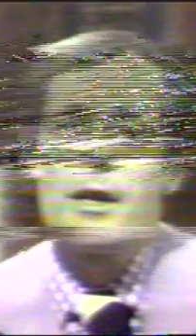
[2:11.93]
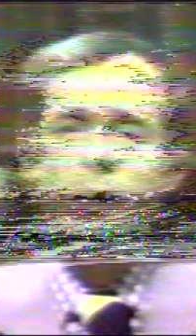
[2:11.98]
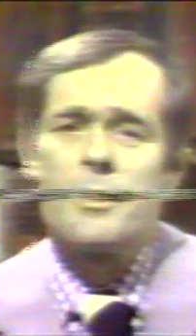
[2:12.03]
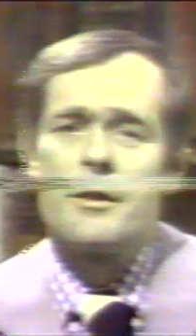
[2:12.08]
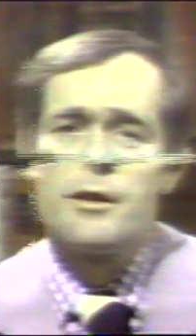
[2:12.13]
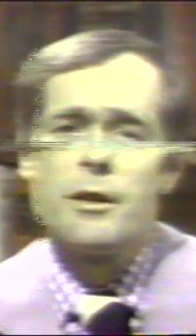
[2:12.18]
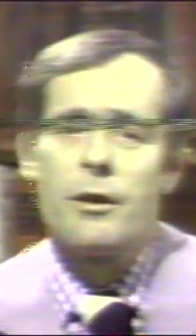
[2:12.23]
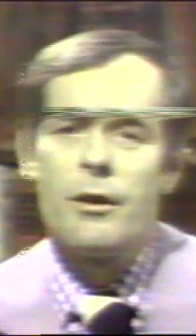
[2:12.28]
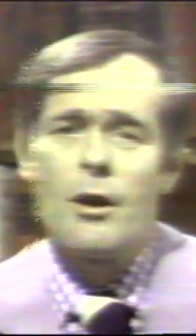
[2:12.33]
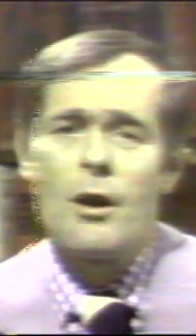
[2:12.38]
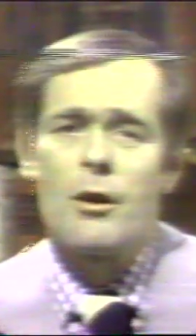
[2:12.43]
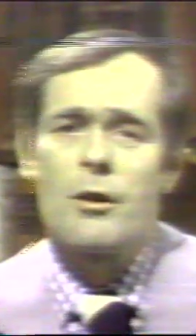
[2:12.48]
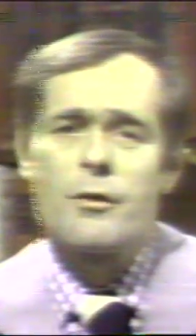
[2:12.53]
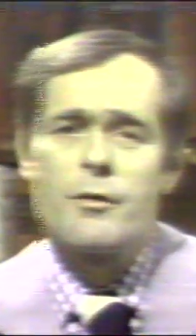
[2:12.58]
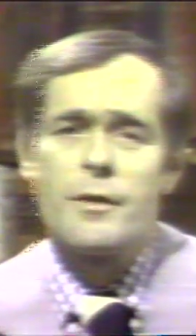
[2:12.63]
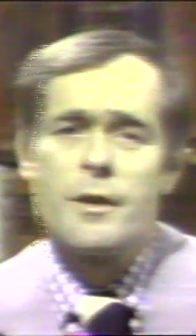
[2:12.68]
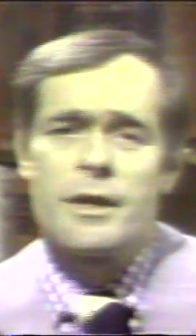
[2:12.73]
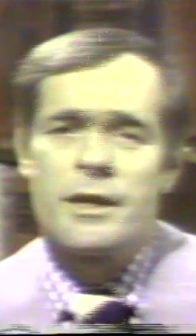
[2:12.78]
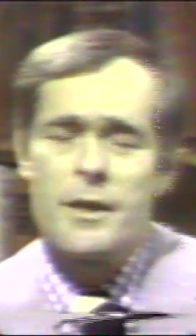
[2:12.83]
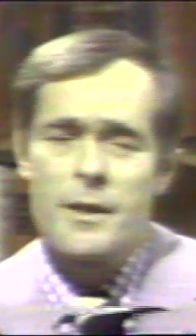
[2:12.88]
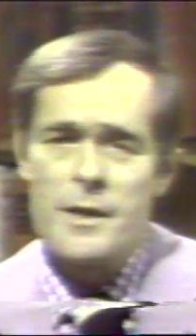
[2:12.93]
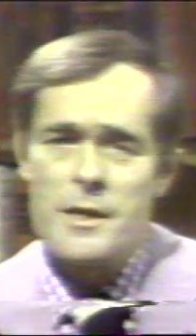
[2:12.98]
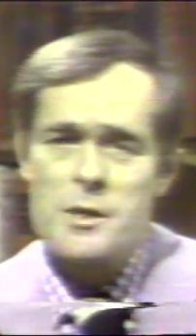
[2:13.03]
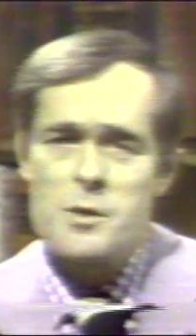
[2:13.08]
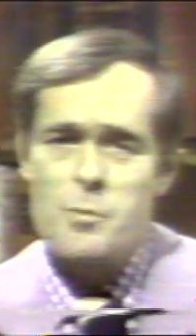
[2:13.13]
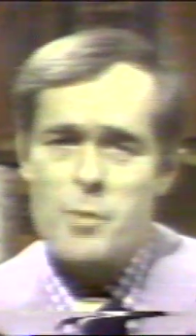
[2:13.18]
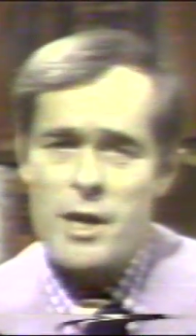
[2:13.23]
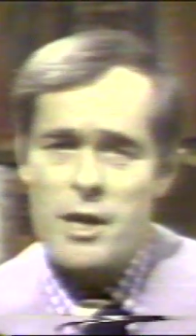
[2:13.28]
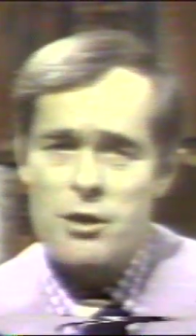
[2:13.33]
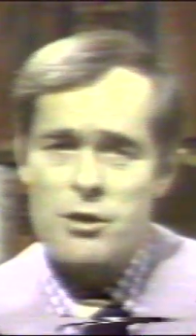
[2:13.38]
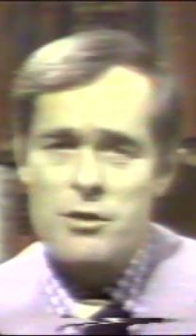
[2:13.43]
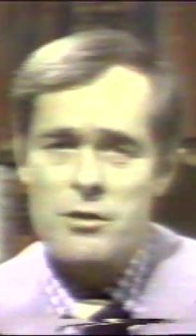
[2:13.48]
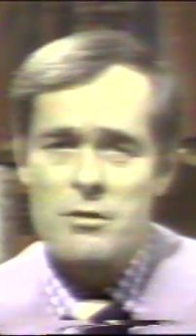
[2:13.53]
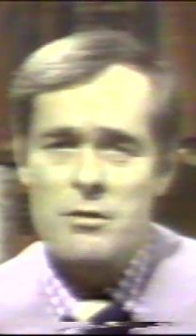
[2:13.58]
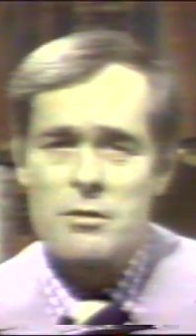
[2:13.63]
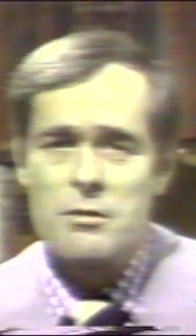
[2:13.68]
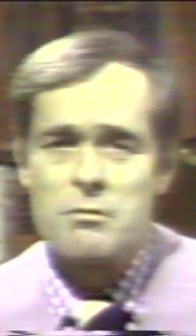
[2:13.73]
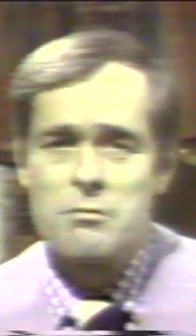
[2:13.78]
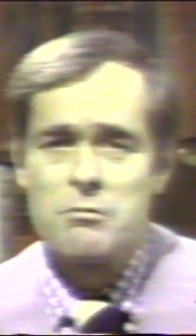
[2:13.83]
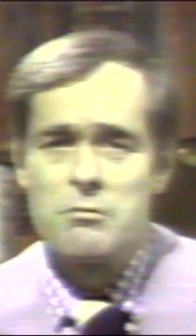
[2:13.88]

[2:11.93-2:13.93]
arteriography in this patient.